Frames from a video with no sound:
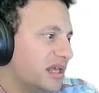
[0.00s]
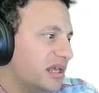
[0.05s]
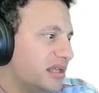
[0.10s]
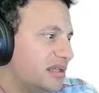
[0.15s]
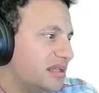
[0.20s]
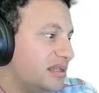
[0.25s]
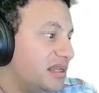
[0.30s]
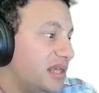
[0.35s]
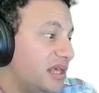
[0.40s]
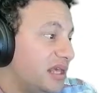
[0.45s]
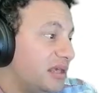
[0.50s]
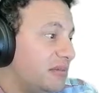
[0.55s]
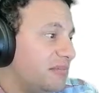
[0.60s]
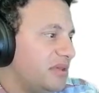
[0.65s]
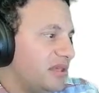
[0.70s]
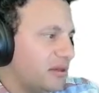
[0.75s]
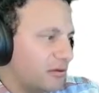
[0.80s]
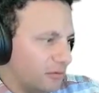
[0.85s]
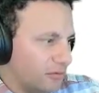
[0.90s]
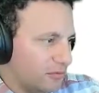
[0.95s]

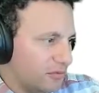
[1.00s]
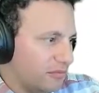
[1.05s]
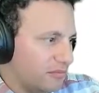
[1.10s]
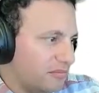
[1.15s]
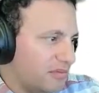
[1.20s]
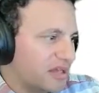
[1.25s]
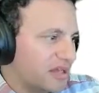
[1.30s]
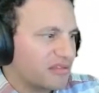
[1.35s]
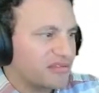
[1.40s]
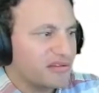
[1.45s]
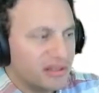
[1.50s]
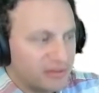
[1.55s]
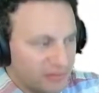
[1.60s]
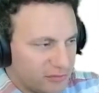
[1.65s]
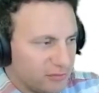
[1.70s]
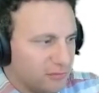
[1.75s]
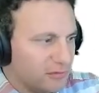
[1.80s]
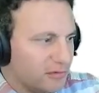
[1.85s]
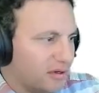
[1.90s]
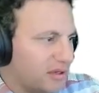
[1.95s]
Demio.
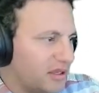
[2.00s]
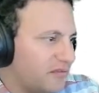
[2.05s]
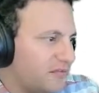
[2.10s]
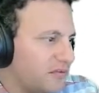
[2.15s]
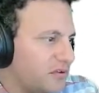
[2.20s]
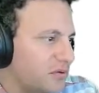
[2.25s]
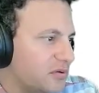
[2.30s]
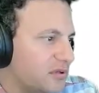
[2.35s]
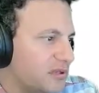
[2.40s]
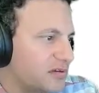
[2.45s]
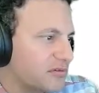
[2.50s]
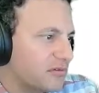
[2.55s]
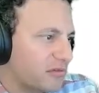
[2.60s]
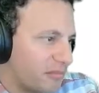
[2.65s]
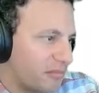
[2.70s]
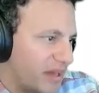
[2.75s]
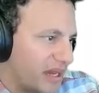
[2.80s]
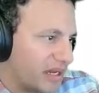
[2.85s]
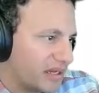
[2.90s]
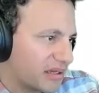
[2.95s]
Mazda2 a few years
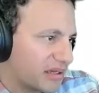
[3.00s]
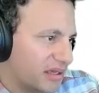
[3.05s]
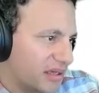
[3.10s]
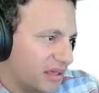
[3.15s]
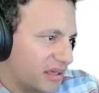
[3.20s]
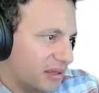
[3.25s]
back.